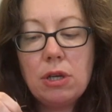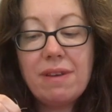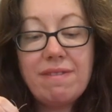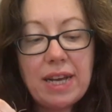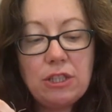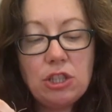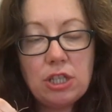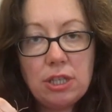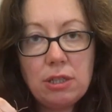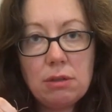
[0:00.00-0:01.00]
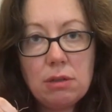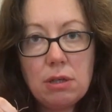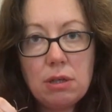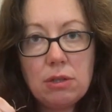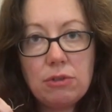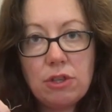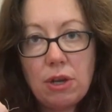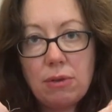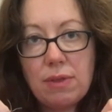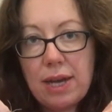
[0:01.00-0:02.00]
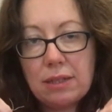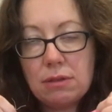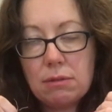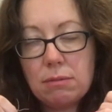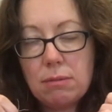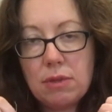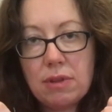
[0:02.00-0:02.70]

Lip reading: convention, so that's